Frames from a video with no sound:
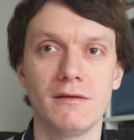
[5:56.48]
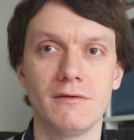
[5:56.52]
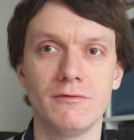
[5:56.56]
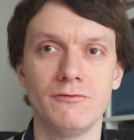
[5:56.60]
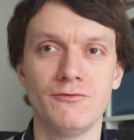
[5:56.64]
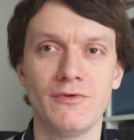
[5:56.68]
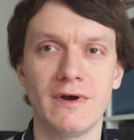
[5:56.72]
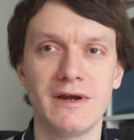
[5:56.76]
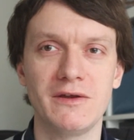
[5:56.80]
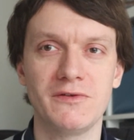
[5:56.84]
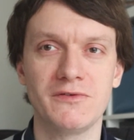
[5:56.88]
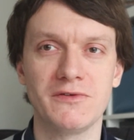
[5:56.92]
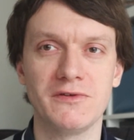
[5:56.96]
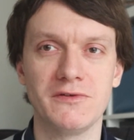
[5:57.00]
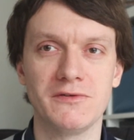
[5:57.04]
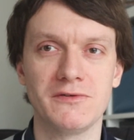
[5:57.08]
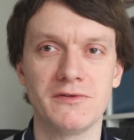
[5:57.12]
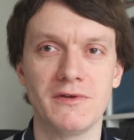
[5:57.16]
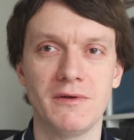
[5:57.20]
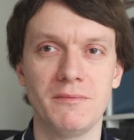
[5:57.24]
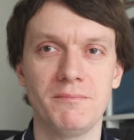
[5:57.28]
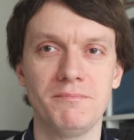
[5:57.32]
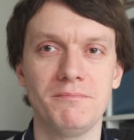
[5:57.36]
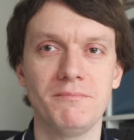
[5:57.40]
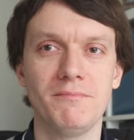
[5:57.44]

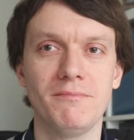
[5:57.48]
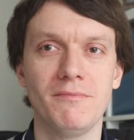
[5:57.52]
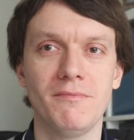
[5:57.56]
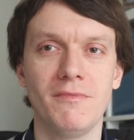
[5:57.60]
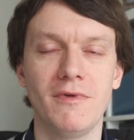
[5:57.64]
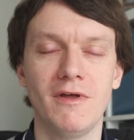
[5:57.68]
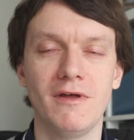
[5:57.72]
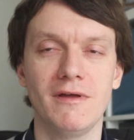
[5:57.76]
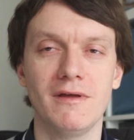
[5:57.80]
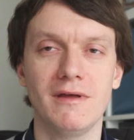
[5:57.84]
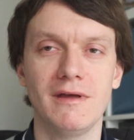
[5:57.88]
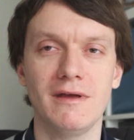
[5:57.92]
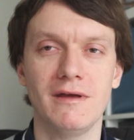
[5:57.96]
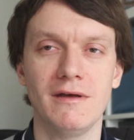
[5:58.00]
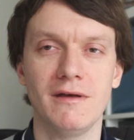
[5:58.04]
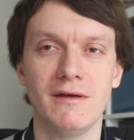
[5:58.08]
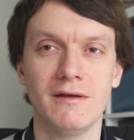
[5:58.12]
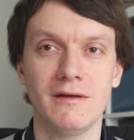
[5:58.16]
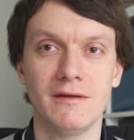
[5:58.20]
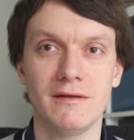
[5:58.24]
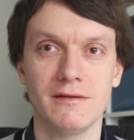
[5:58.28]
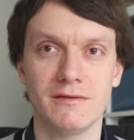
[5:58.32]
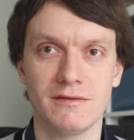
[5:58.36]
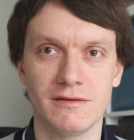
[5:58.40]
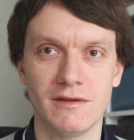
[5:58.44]
racism,
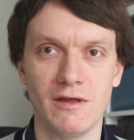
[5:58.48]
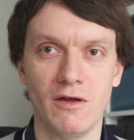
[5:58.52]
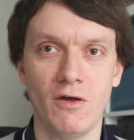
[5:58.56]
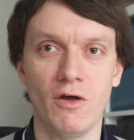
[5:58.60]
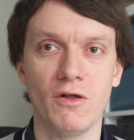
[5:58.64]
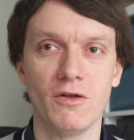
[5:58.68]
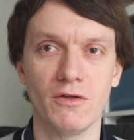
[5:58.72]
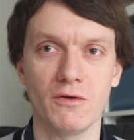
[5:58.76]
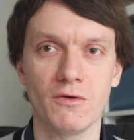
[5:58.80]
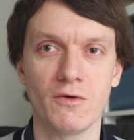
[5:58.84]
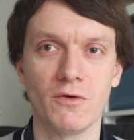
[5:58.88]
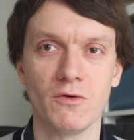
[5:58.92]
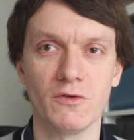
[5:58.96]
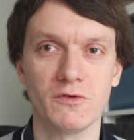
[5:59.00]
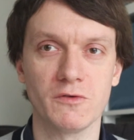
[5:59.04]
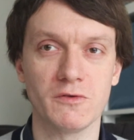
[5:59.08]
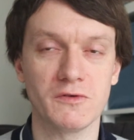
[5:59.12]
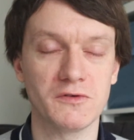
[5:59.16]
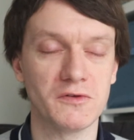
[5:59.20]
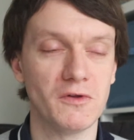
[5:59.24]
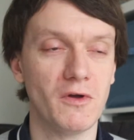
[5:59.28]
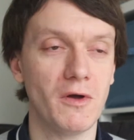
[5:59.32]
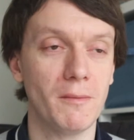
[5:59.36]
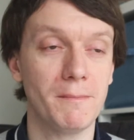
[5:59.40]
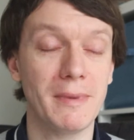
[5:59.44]
the Holocaust
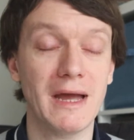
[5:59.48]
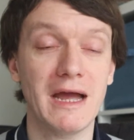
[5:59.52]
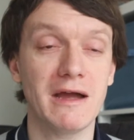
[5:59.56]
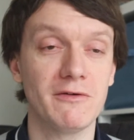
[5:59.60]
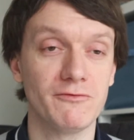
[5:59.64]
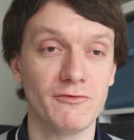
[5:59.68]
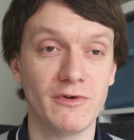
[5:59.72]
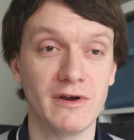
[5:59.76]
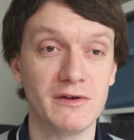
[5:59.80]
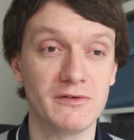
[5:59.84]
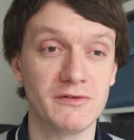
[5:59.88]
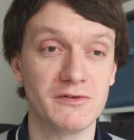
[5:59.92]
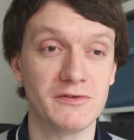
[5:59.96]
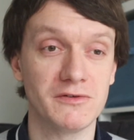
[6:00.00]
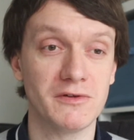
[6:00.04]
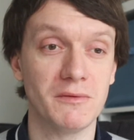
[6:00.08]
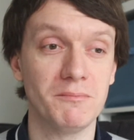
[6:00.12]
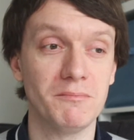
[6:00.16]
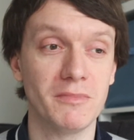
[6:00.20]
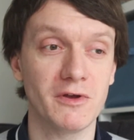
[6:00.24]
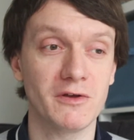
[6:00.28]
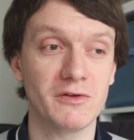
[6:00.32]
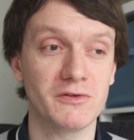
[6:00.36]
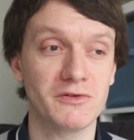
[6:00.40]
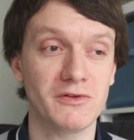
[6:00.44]
was not about
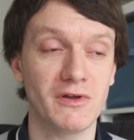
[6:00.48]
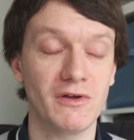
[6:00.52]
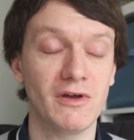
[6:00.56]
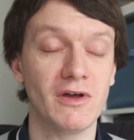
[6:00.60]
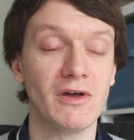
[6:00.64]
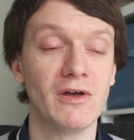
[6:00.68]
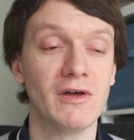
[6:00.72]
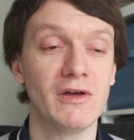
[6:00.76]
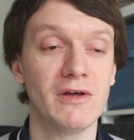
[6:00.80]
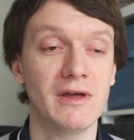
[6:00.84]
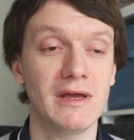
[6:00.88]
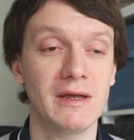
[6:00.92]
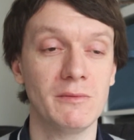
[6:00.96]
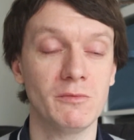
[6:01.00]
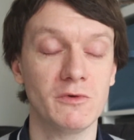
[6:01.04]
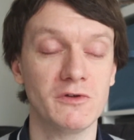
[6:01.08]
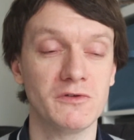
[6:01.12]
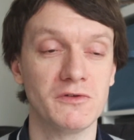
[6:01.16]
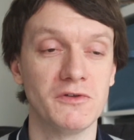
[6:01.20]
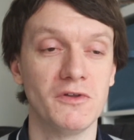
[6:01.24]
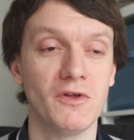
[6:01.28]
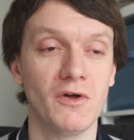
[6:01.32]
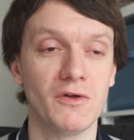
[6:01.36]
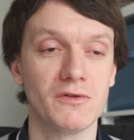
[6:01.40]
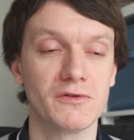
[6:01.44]
racism because to her it
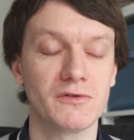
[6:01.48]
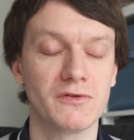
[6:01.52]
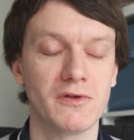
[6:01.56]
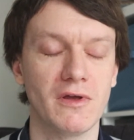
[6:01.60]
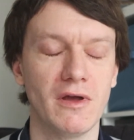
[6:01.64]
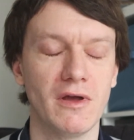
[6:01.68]
was not,